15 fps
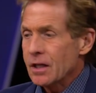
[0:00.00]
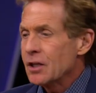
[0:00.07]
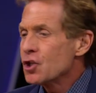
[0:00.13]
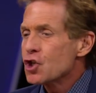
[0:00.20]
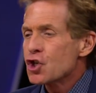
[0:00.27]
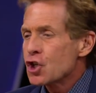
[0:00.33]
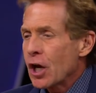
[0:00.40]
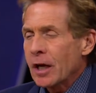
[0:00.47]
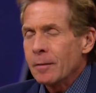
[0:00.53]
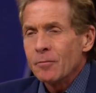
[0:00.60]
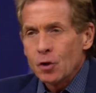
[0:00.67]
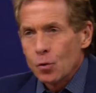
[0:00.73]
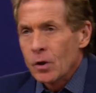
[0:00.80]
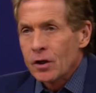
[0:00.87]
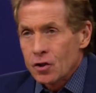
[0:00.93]
and shame
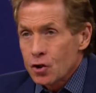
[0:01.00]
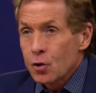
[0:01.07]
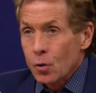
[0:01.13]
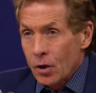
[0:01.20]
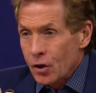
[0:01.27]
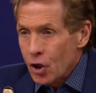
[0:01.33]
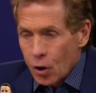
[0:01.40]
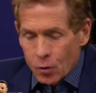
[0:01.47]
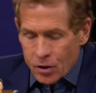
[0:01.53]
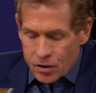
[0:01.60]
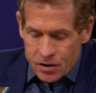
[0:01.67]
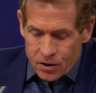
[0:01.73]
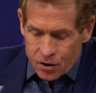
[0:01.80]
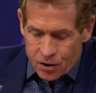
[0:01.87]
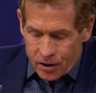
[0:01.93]
you into a no
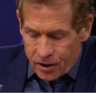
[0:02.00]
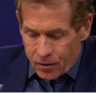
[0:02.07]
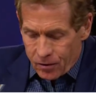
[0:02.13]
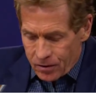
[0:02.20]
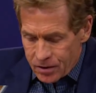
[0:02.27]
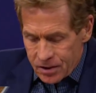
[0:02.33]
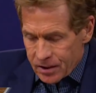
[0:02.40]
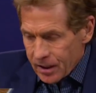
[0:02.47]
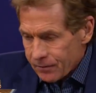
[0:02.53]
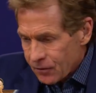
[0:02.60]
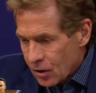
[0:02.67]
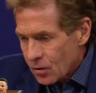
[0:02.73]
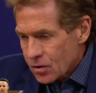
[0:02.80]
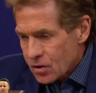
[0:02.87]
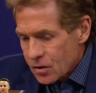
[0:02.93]
decision here on Steph,
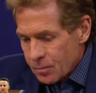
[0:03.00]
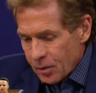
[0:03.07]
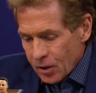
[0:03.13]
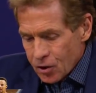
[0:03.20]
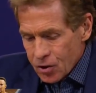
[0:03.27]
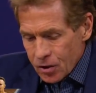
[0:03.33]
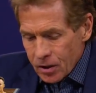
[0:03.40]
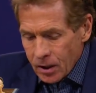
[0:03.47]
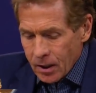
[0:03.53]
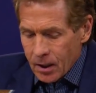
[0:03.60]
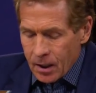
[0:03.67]
no suspension,